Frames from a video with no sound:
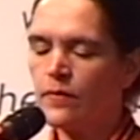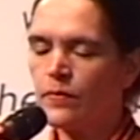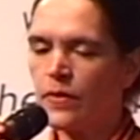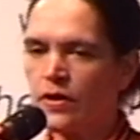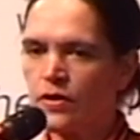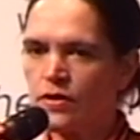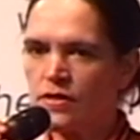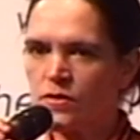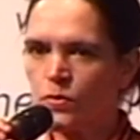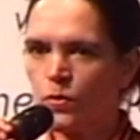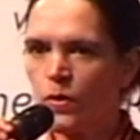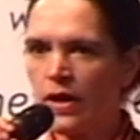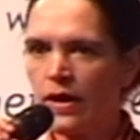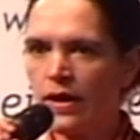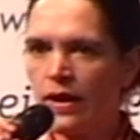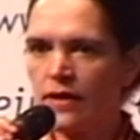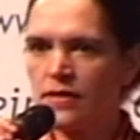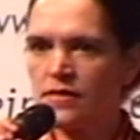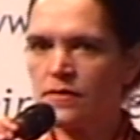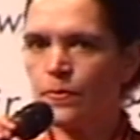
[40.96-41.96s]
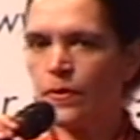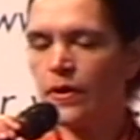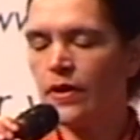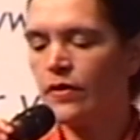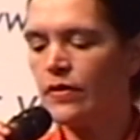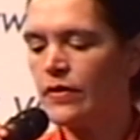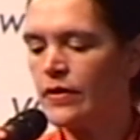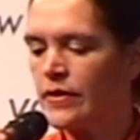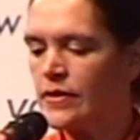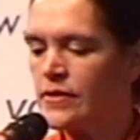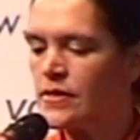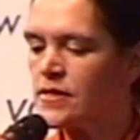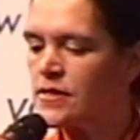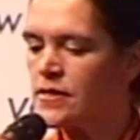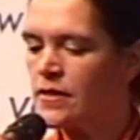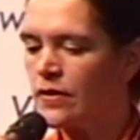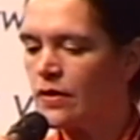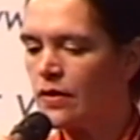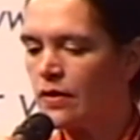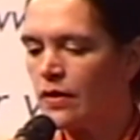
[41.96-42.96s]
Because we as
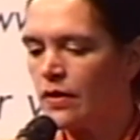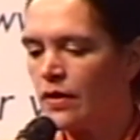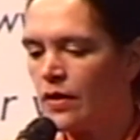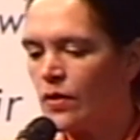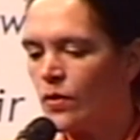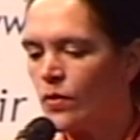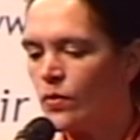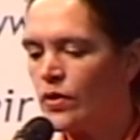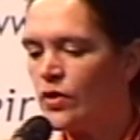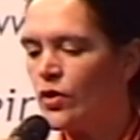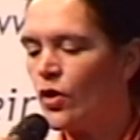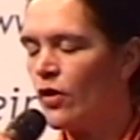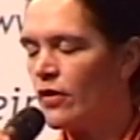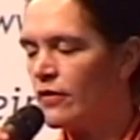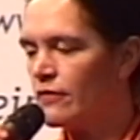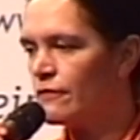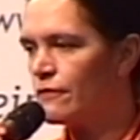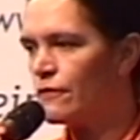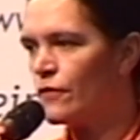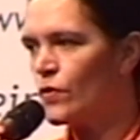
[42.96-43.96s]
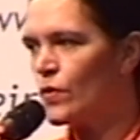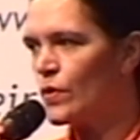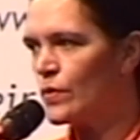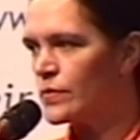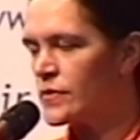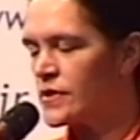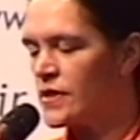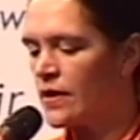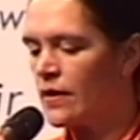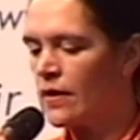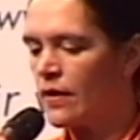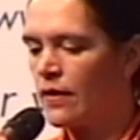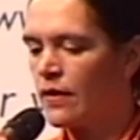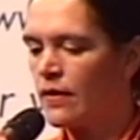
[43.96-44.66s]
parents were not informed